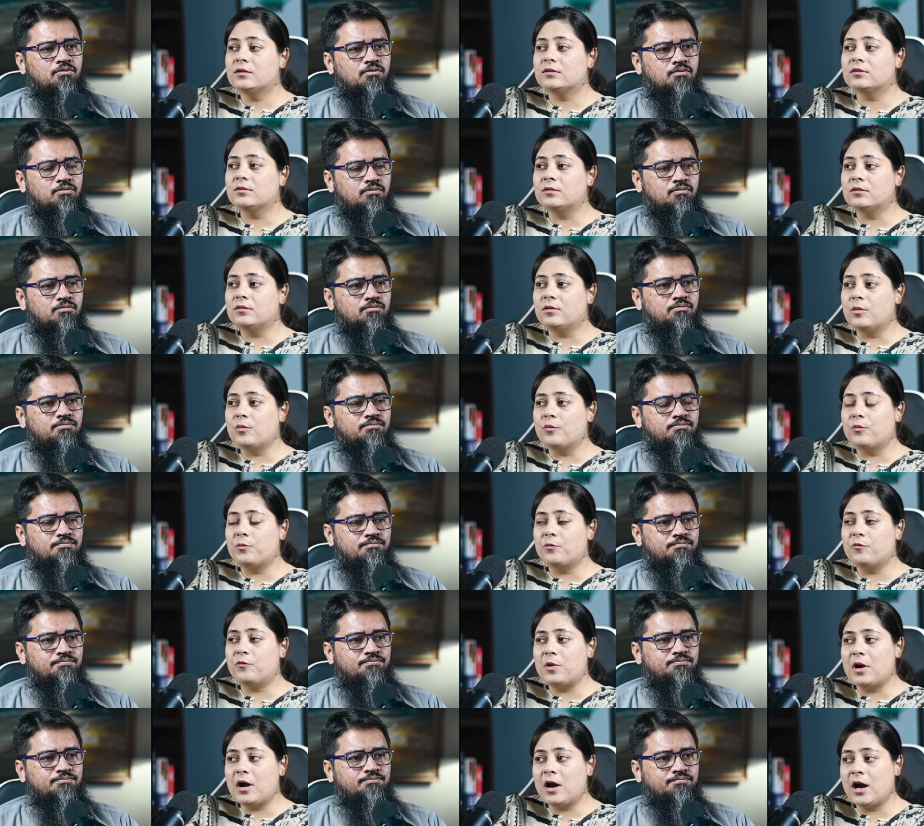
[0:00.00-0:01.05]
Speaker 1: So
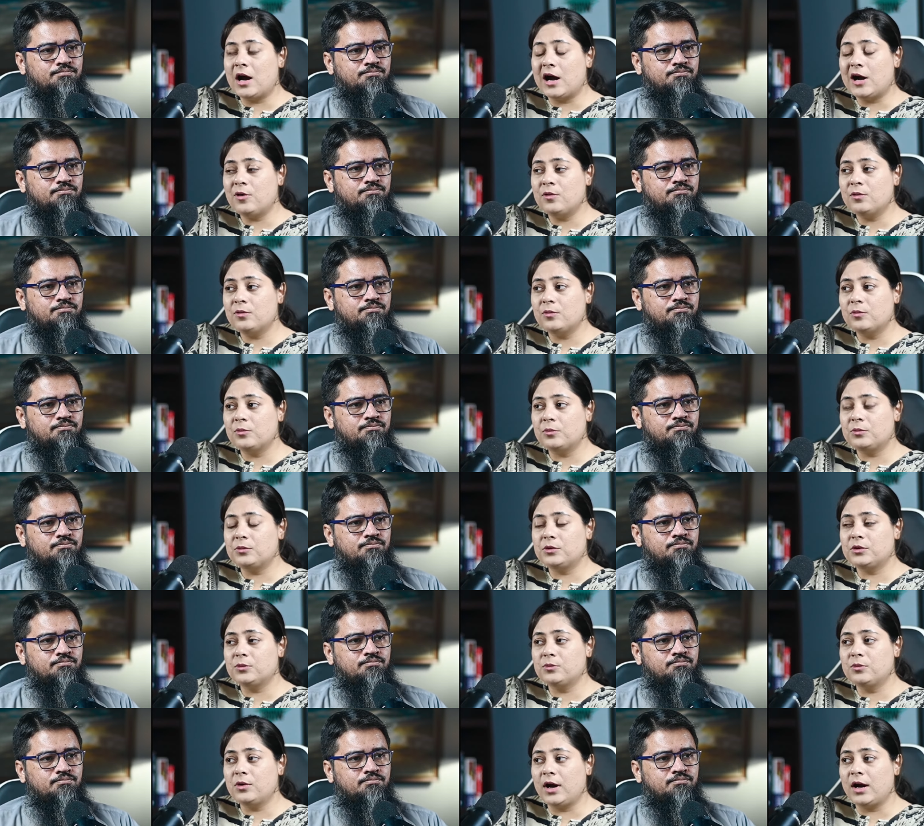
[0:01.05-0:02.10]
how much
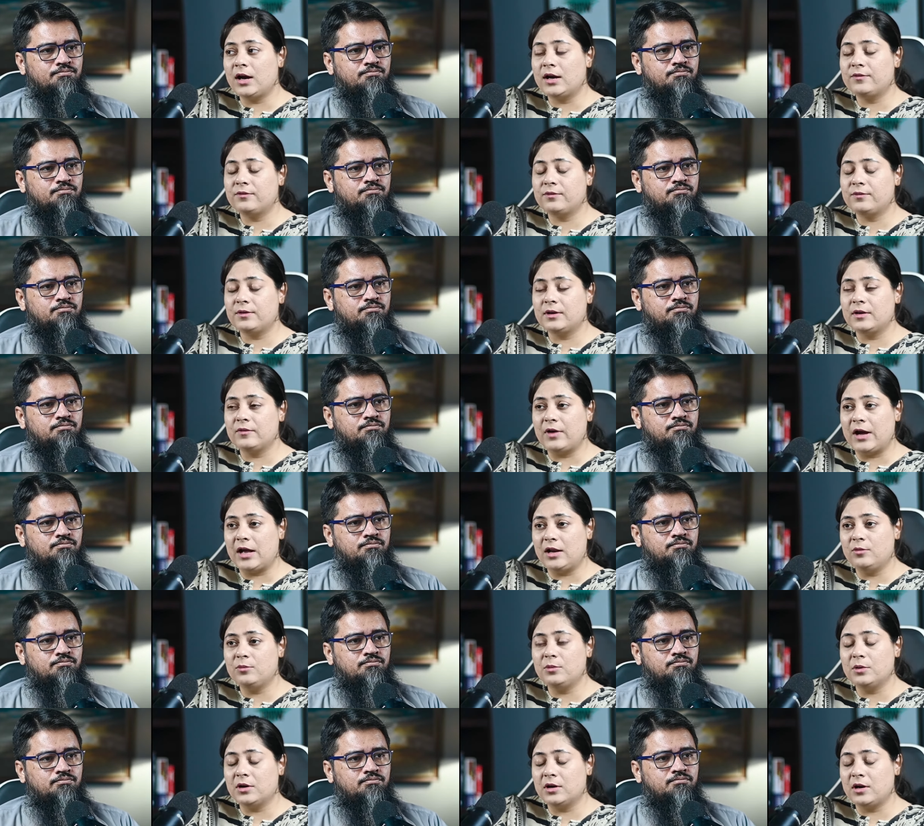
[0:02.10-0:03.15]
you have
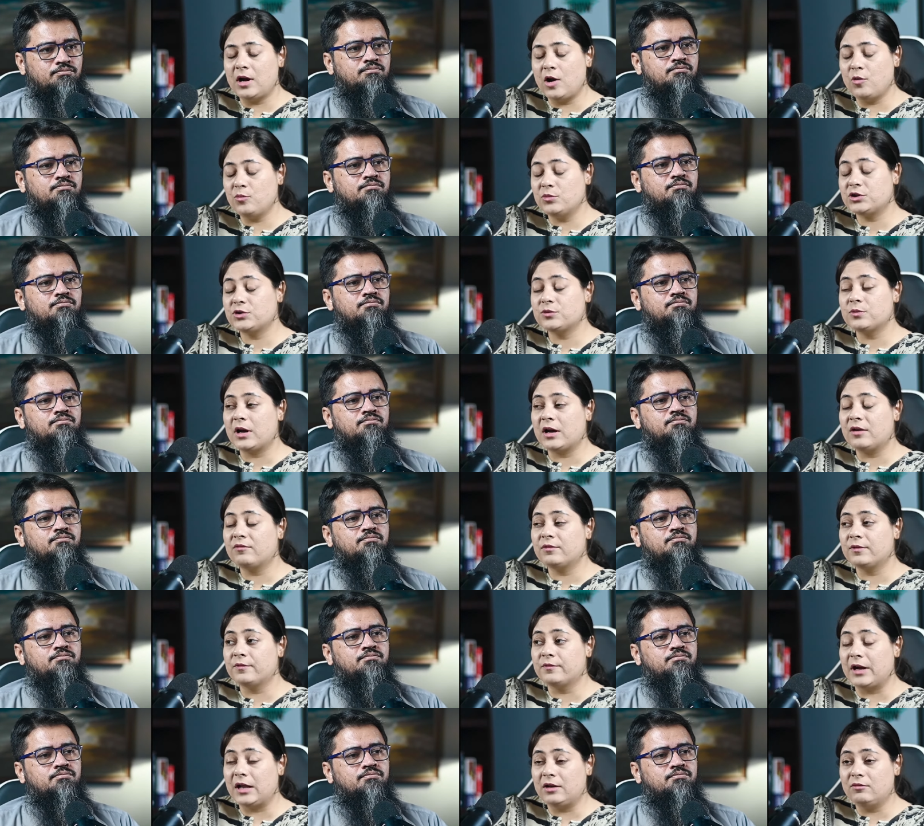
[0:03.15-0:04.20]

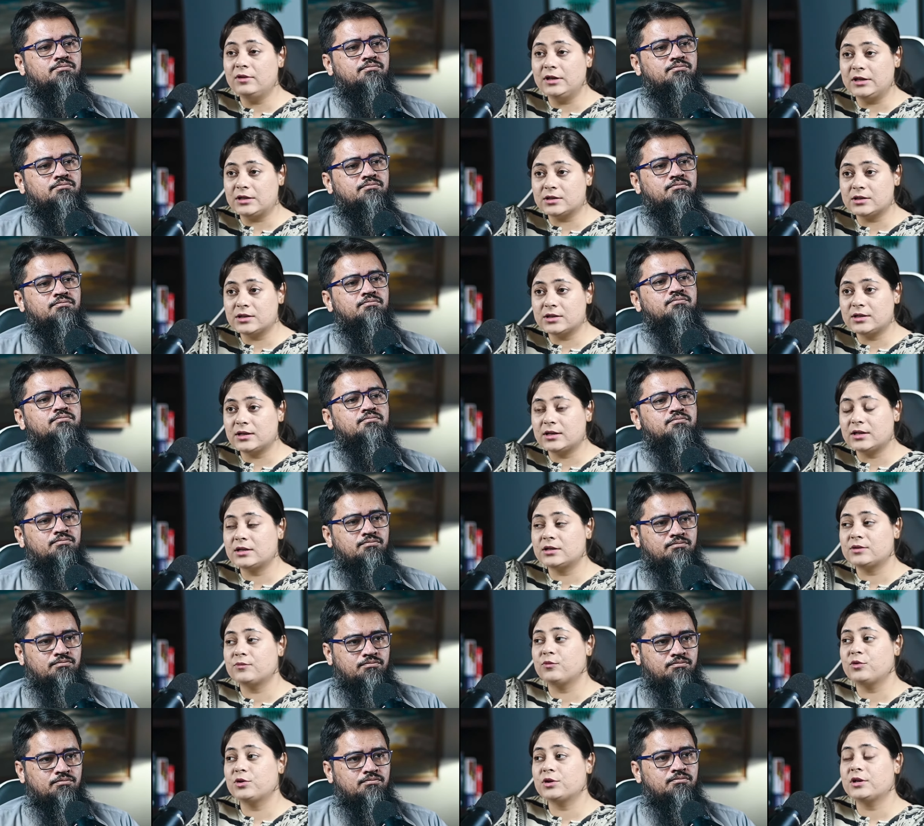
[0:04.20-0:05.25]
evaluated
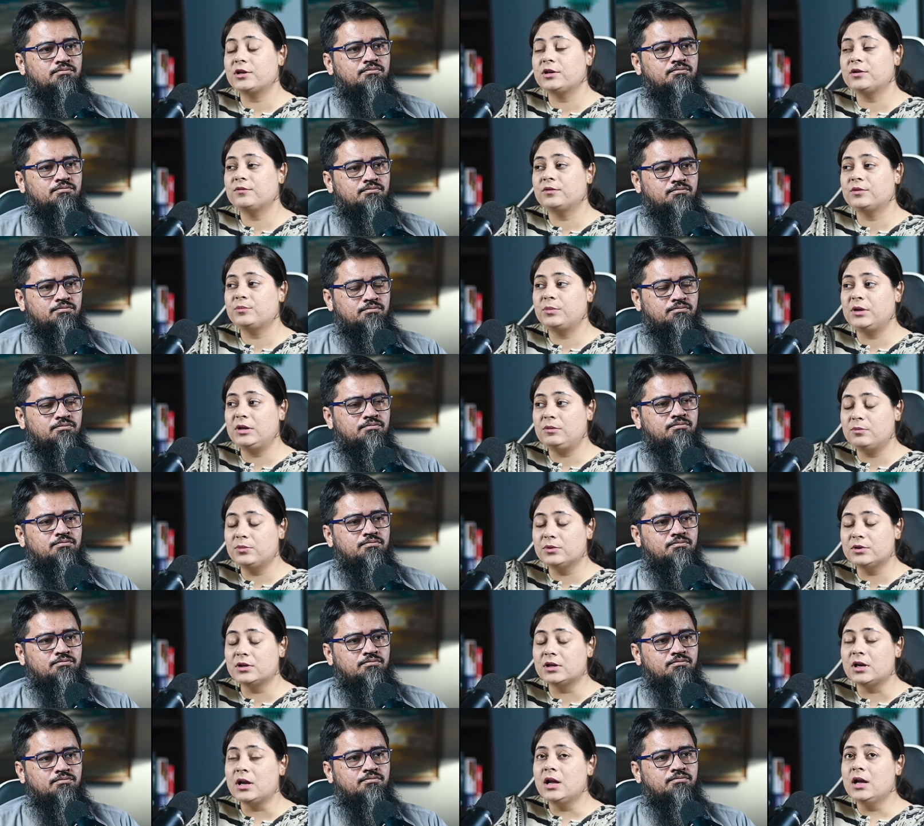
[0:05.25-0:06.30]
that what kind of the
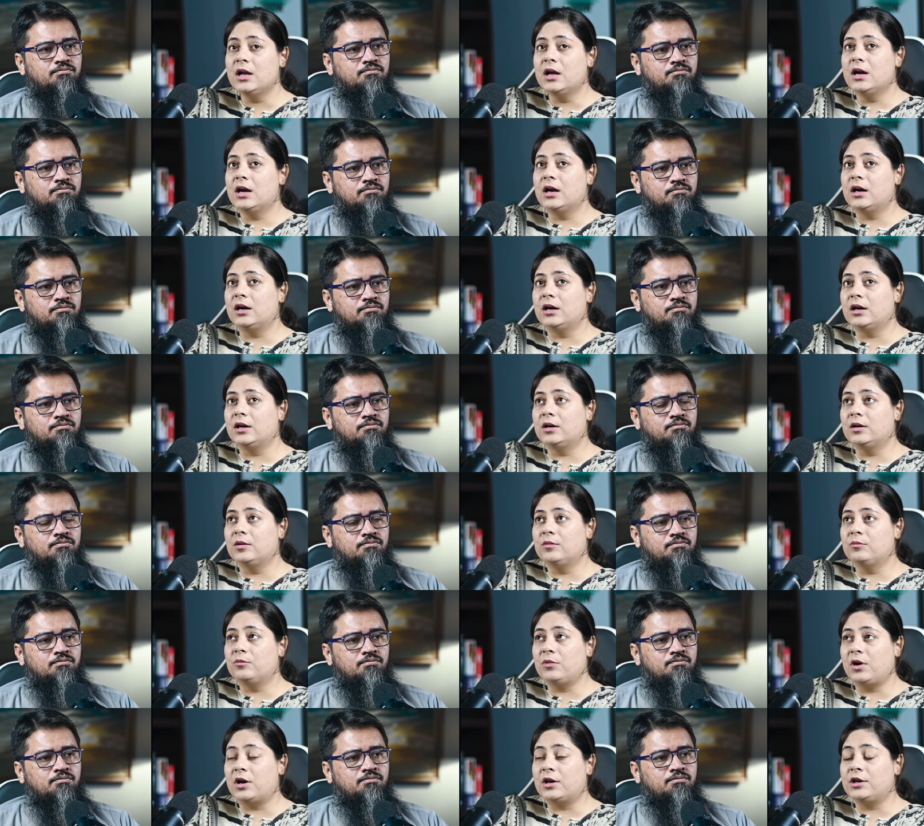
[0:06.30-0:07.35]
people
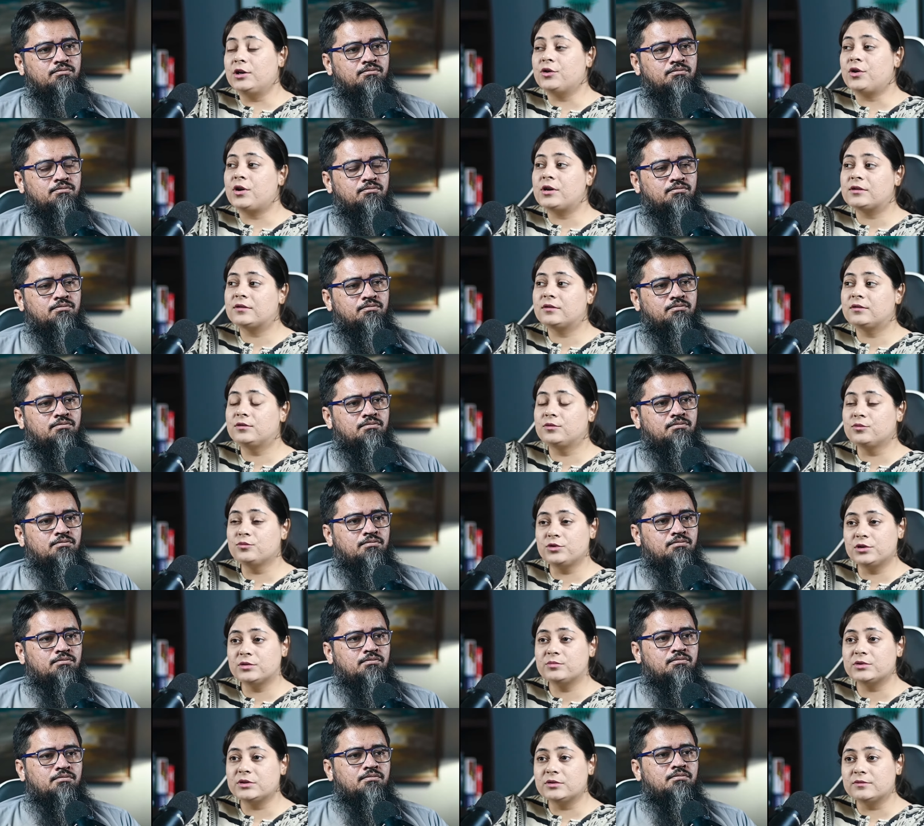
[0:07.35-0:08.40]
are not
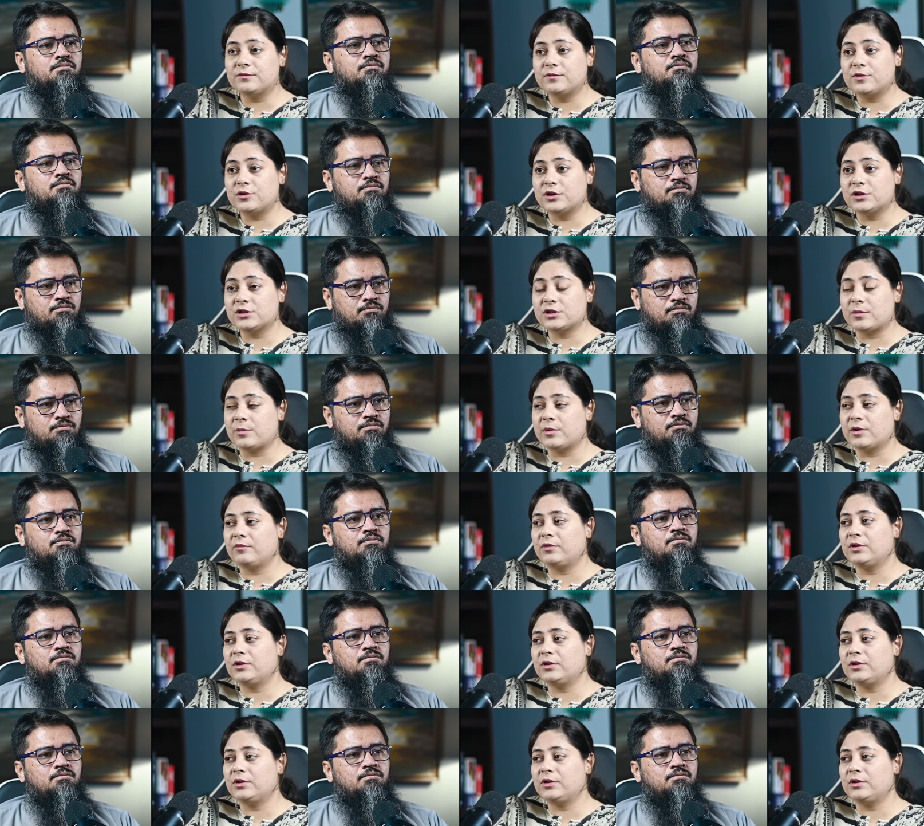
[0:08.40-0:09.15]
suitable for Hijama.